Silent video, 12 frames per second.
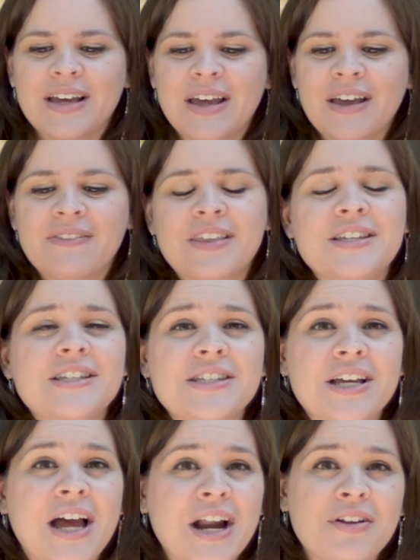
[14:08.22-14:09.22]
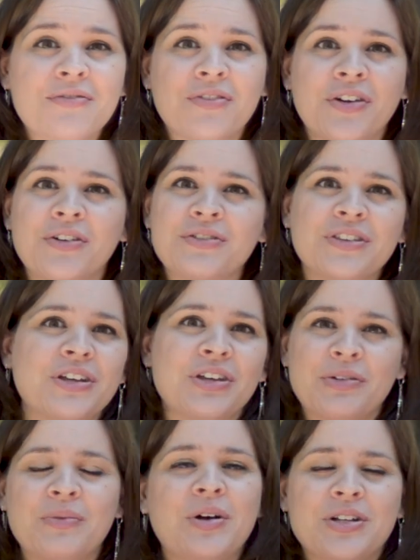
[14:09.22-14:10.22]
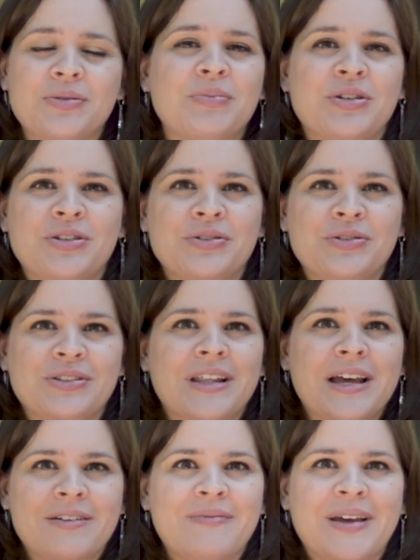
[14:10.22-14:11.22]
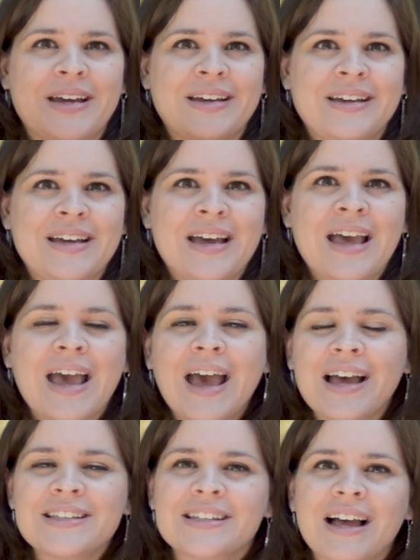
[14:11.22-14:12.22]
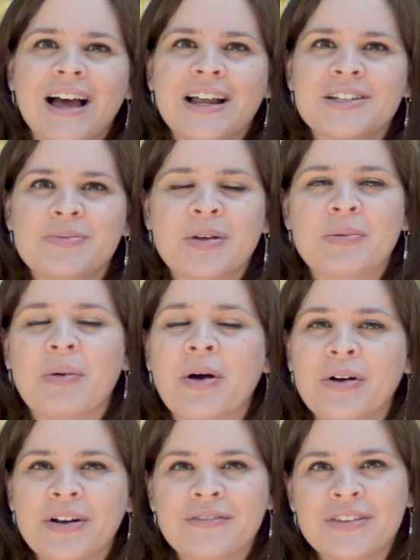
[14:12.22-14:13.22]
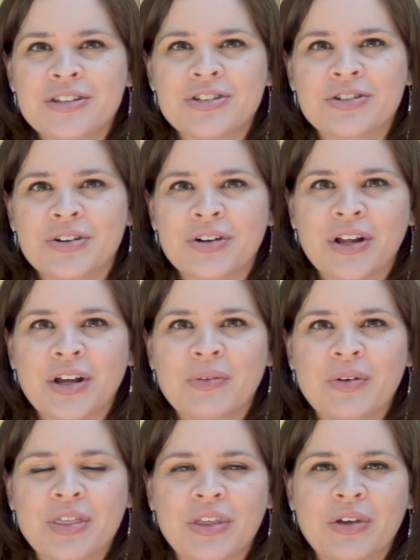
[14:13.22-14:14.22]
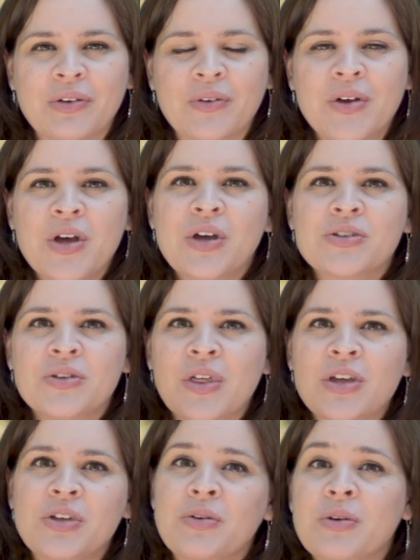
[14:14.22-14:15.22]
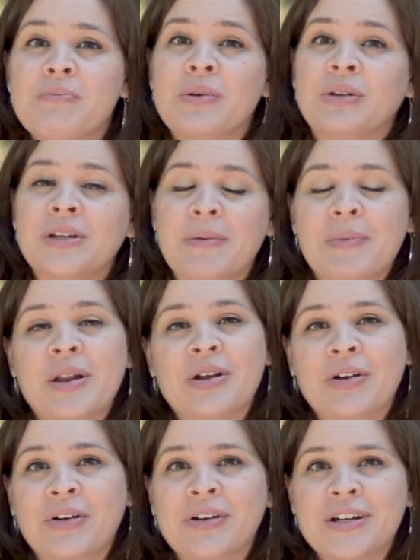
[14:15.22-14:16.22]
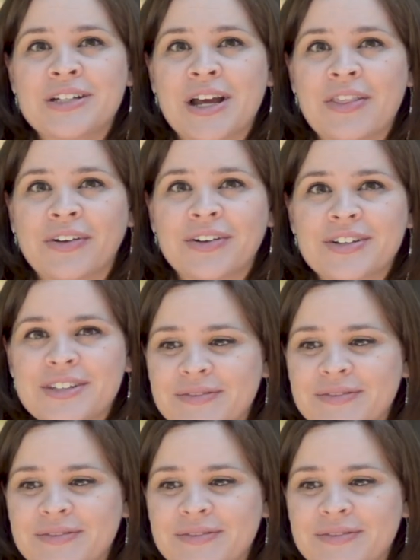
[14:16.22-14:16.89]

If this is the kind of fruit that you want to produce like me, ask God to be a part of this journey with you so that you can build up and encourage others.